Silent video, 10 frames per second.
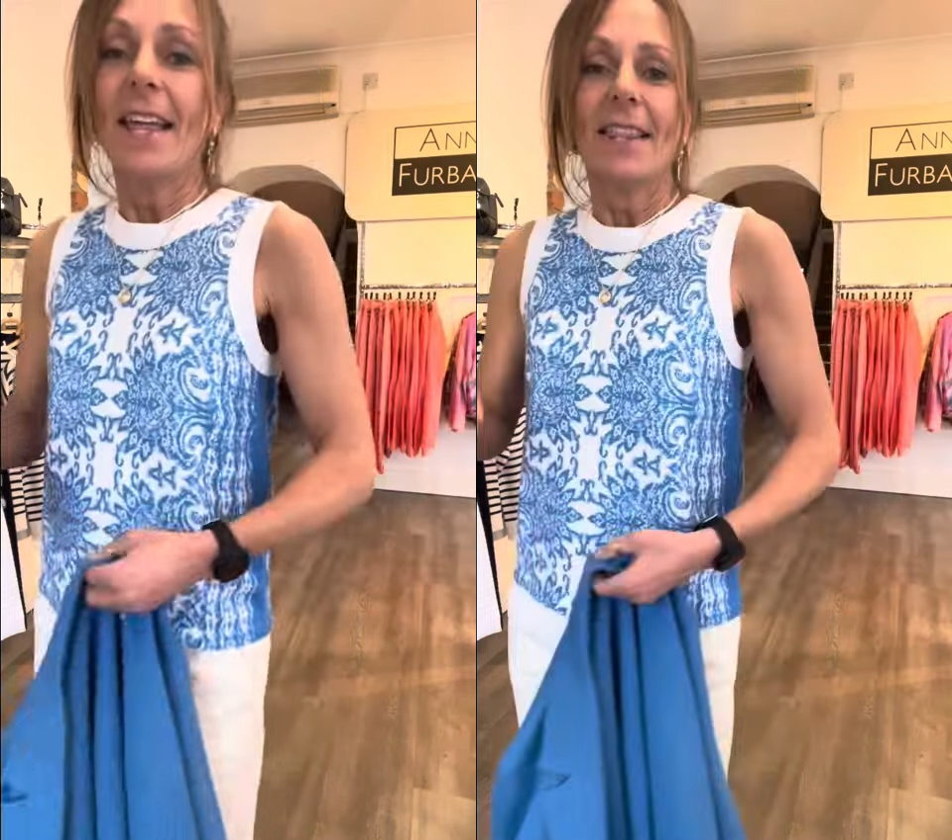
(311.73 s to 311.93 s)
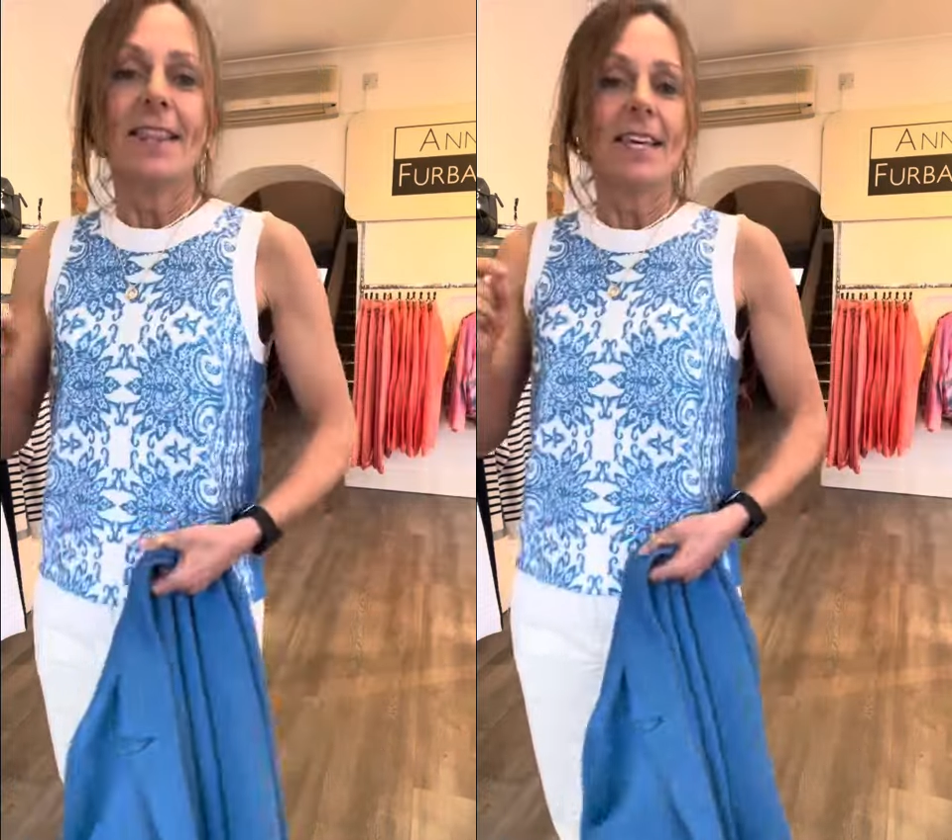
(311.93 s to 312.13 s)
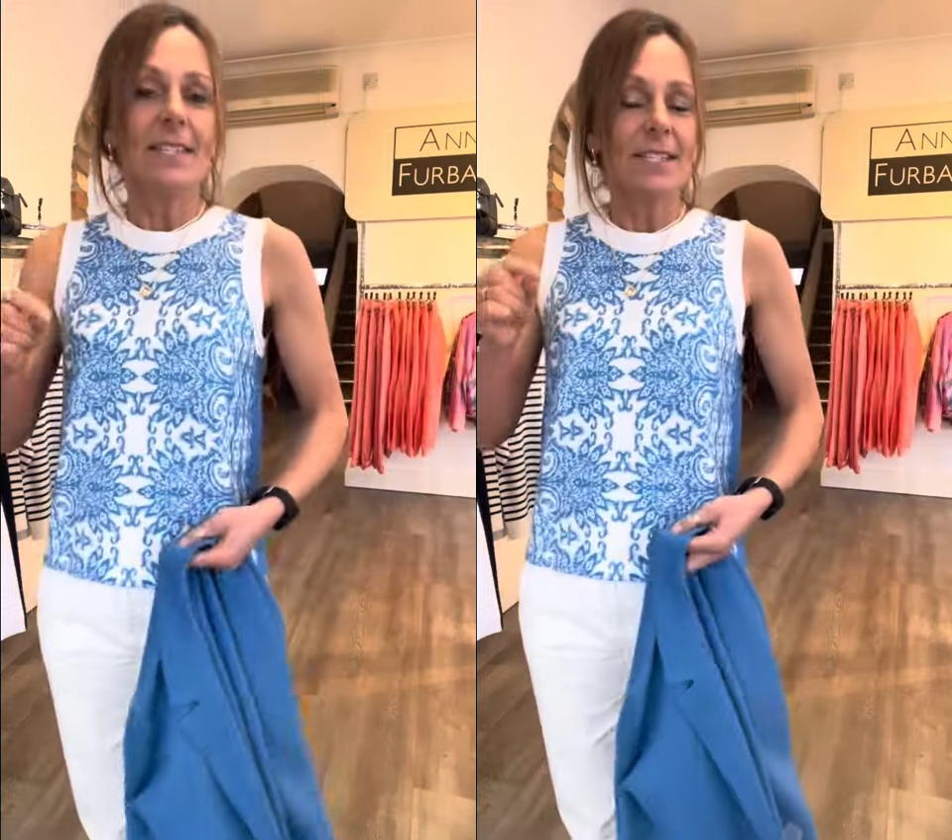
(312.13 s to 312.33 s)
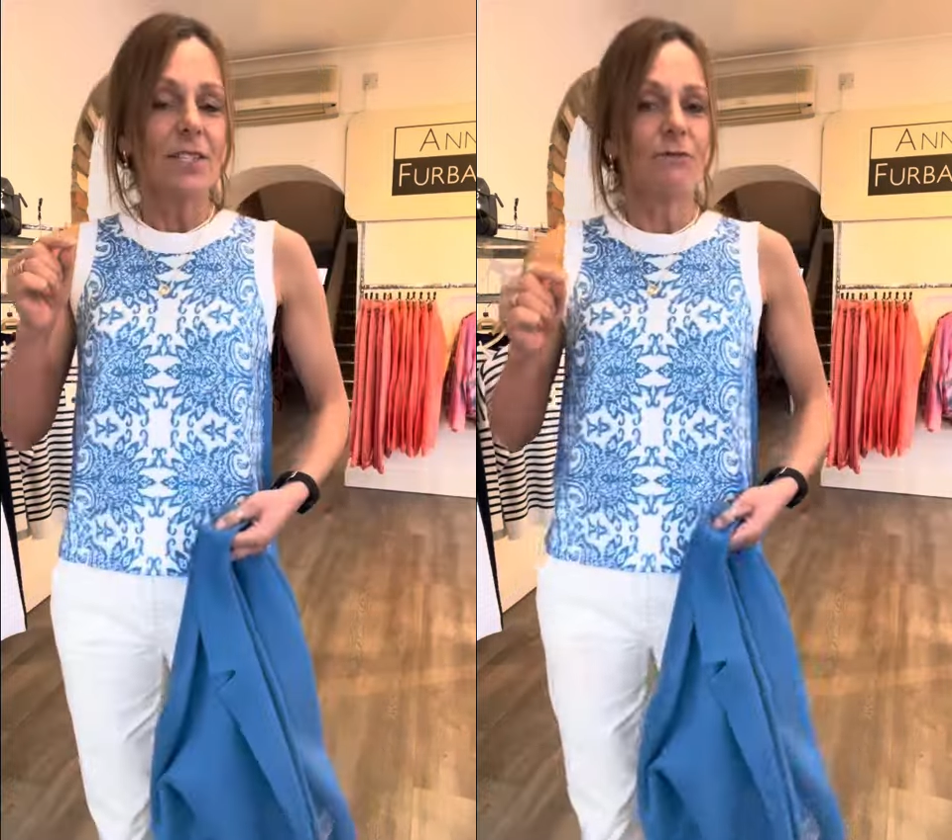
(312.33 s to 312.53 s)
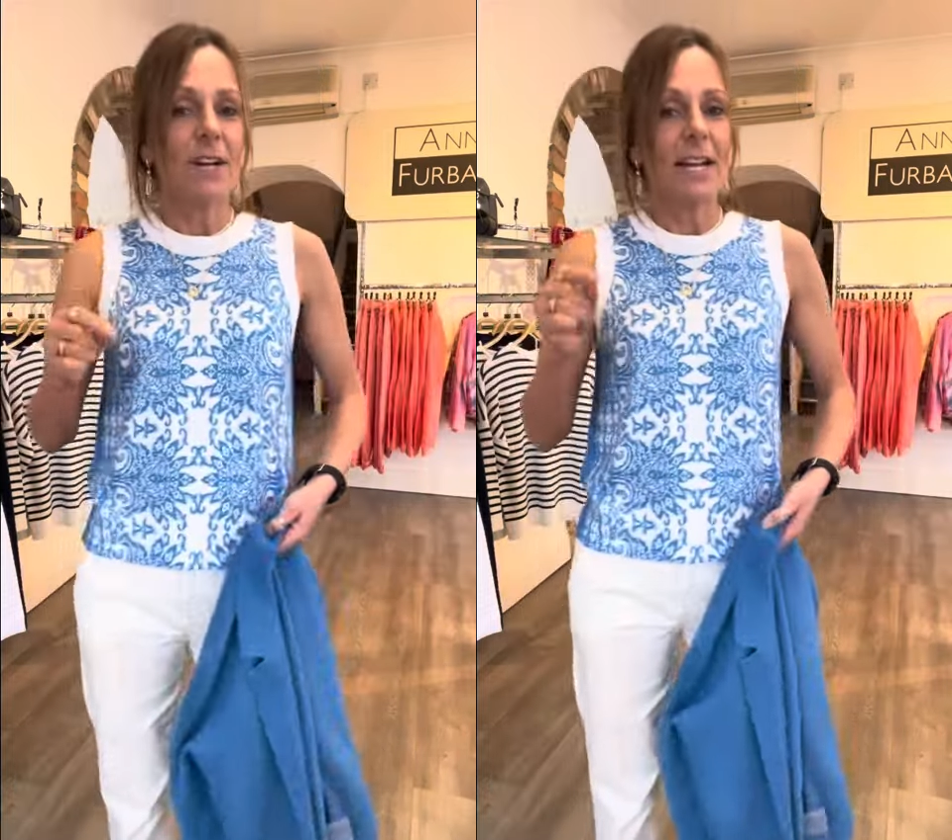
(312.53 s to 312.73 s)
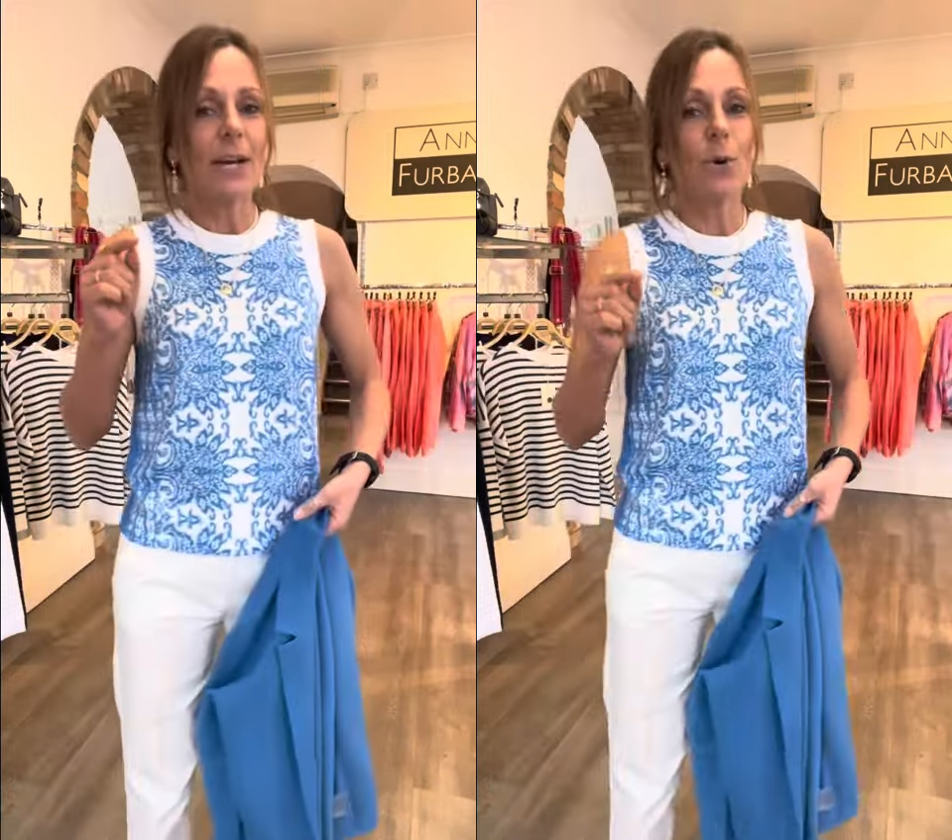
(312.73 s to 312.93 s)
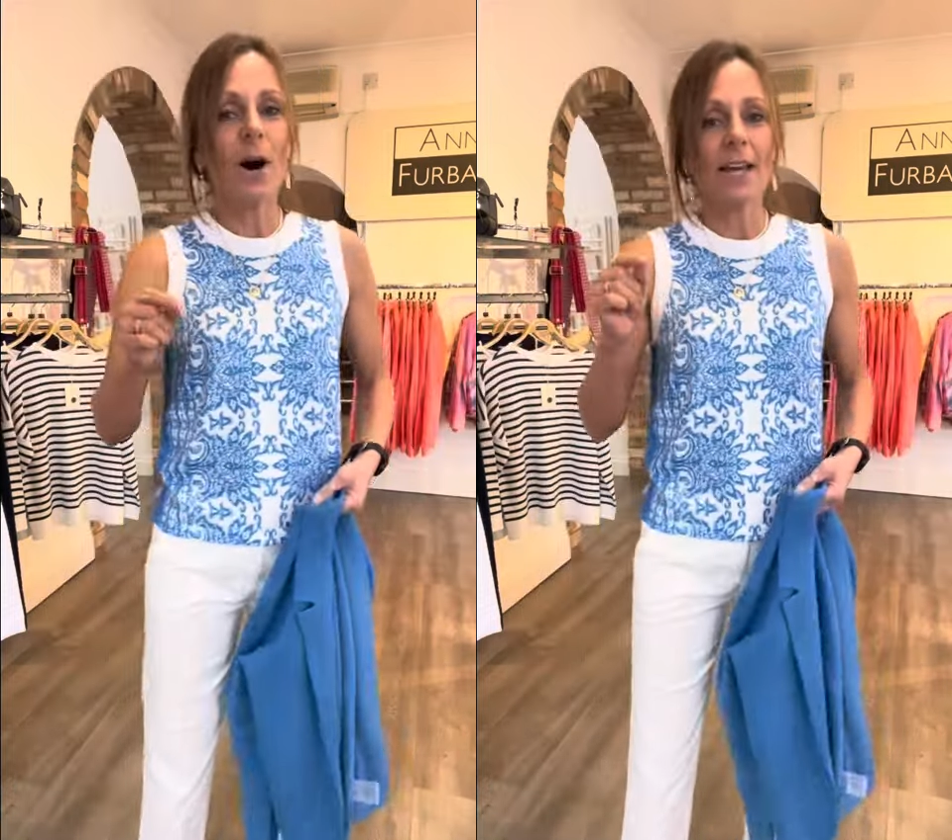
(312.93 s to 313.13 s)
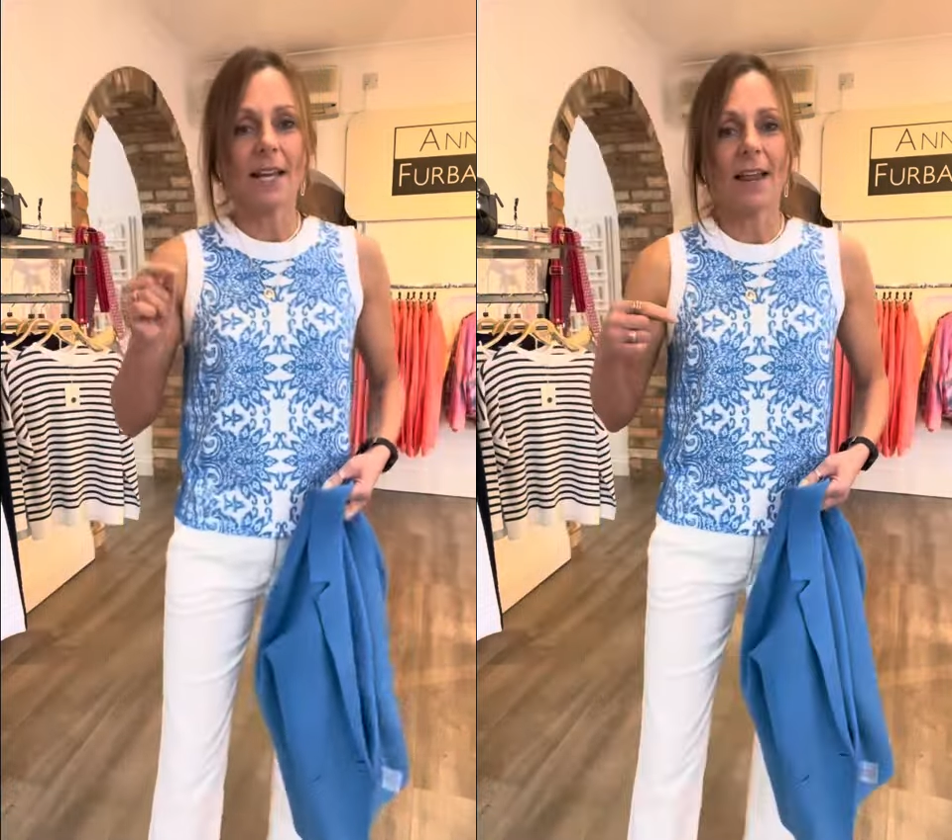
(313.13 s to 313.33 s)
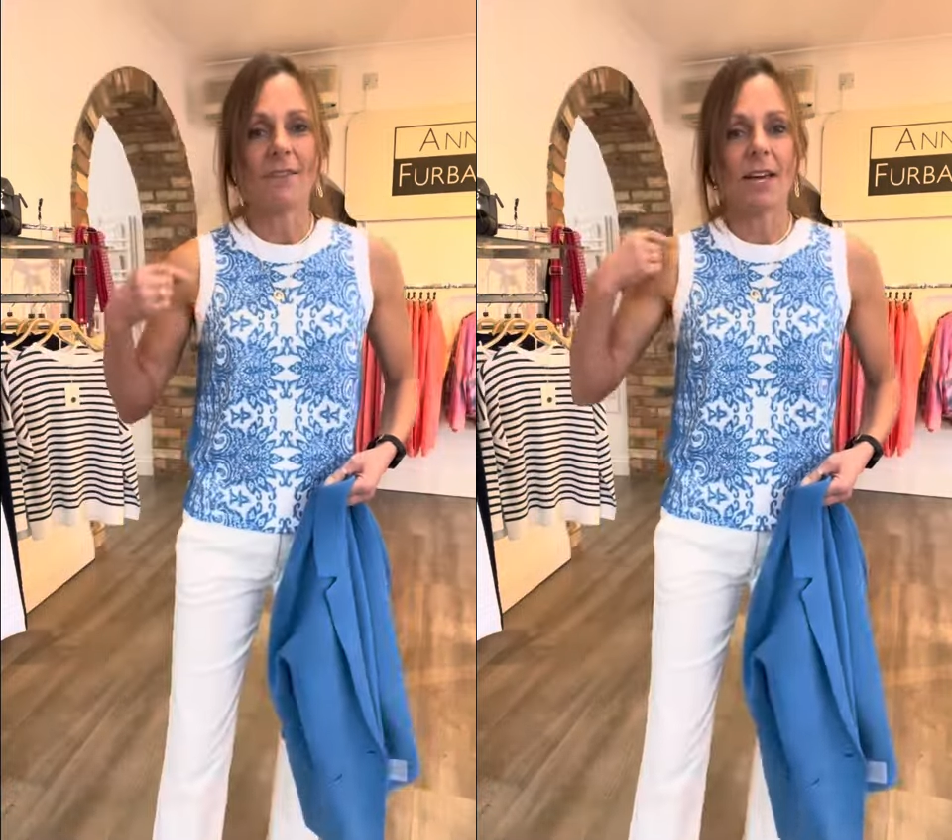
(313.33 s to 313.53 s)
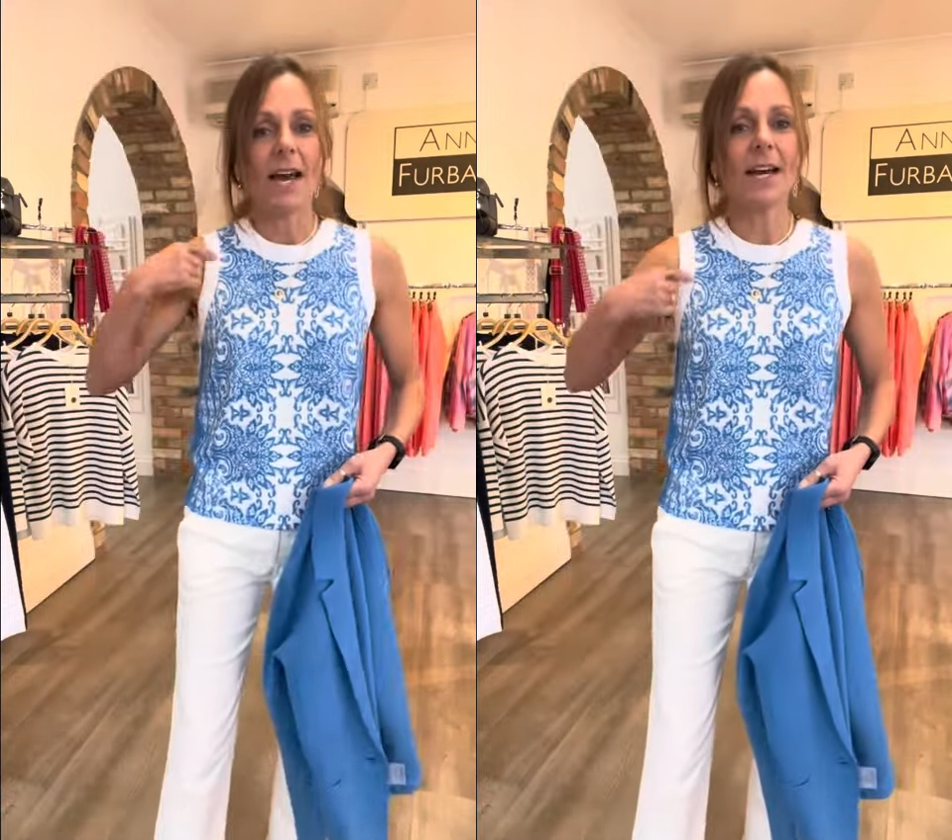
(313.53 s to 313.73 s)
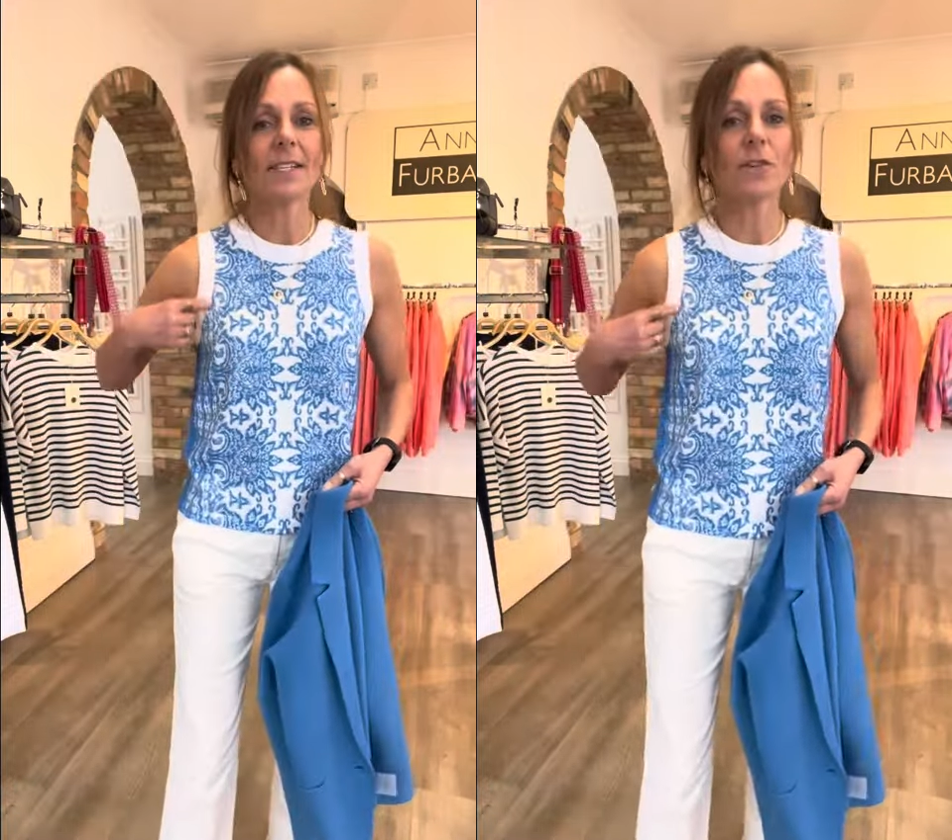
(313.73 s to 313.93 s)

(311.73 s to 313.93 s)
This is really quite clever. It has